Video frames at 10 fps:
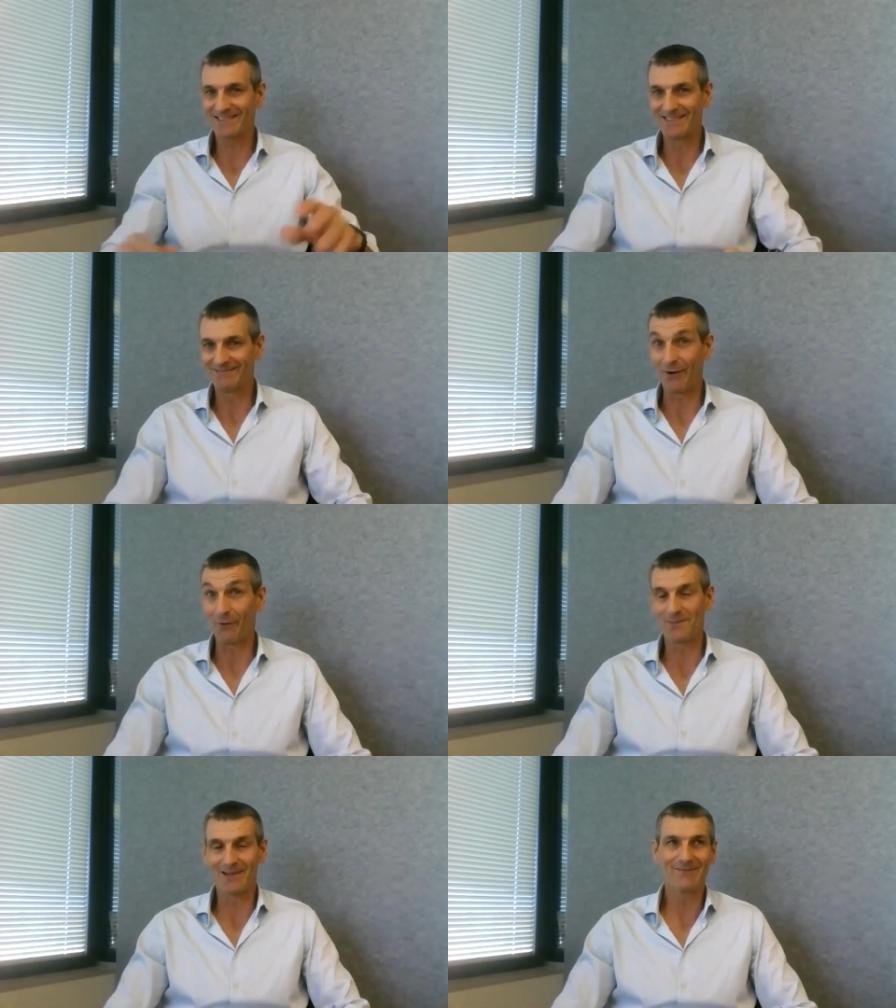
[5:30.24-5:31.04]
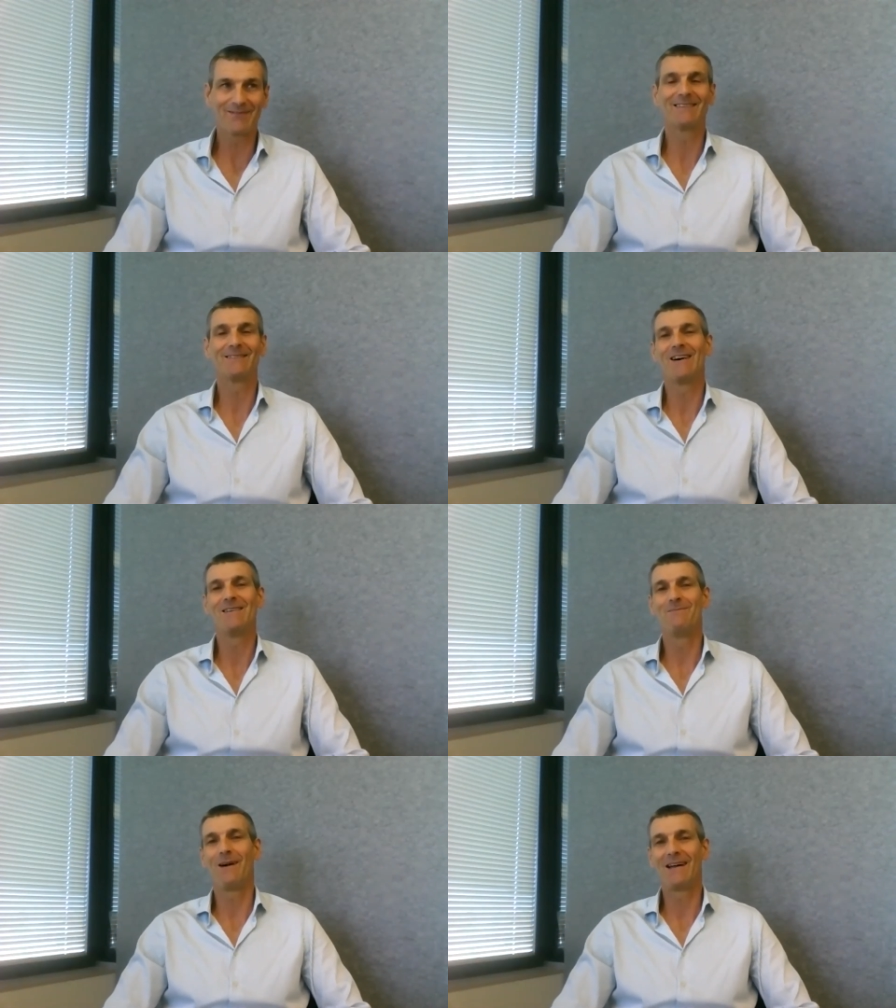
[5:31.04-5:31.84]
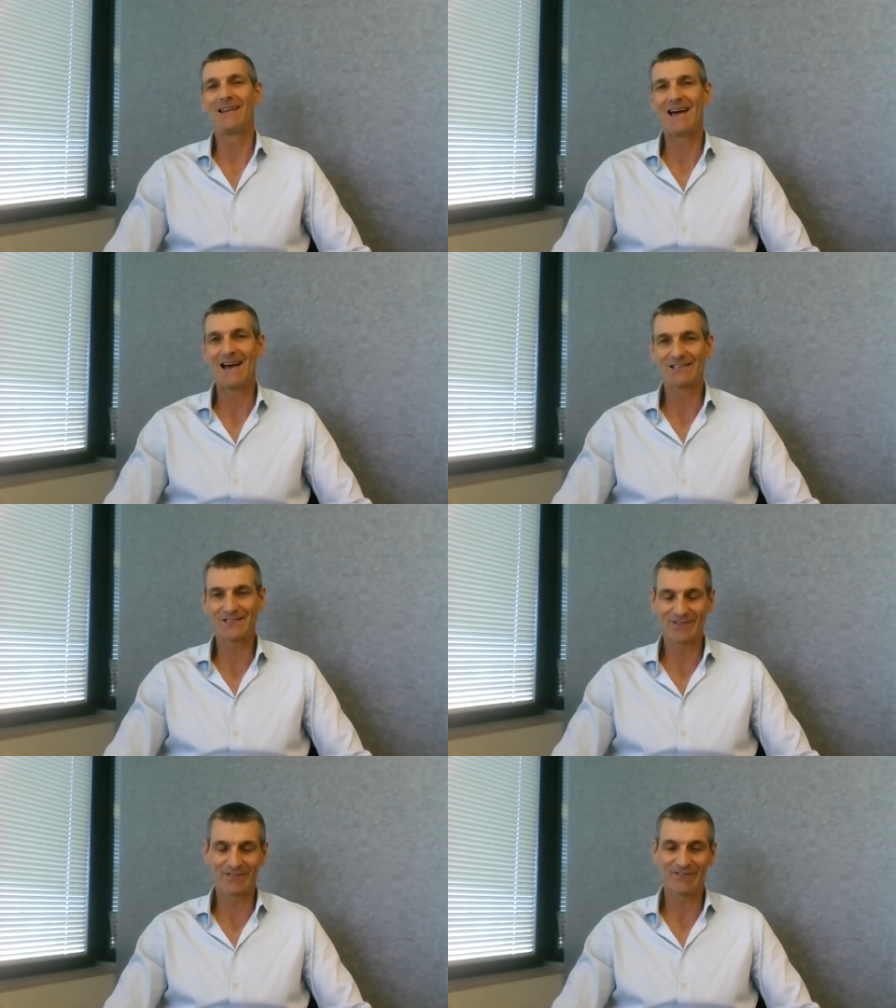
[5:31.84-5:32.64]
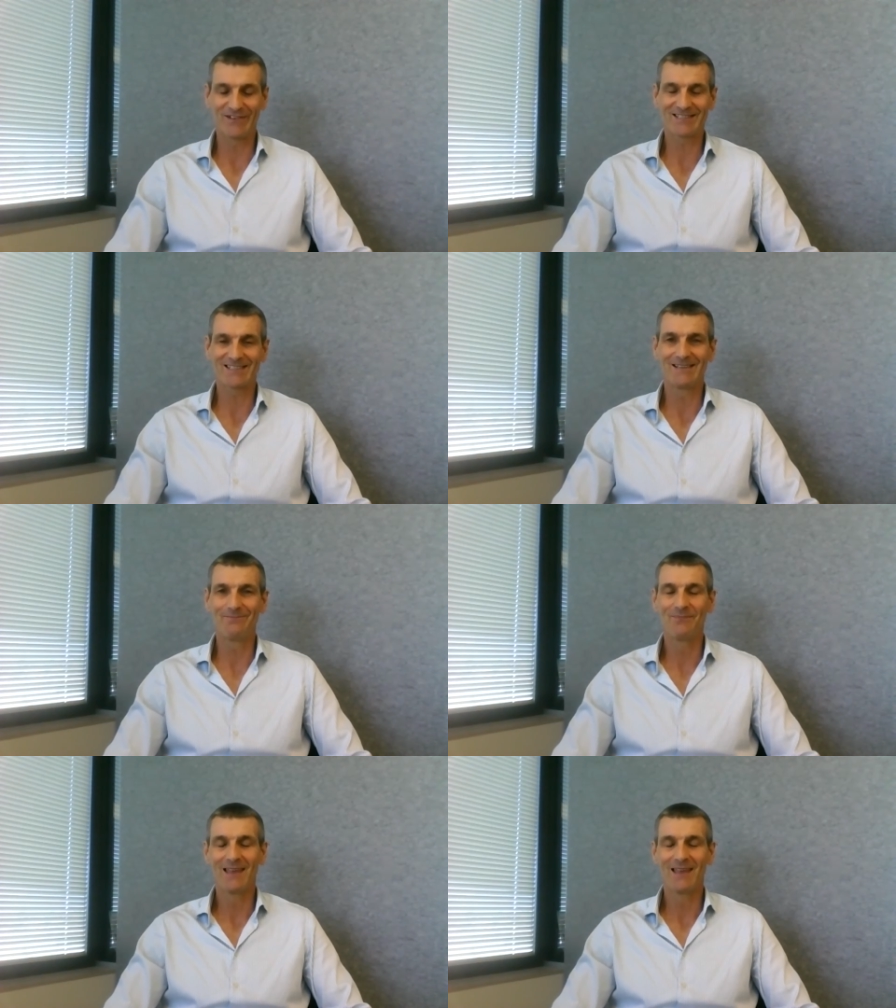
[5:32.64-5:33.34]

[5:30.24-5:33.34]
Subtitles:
older people that buy their house for the first time.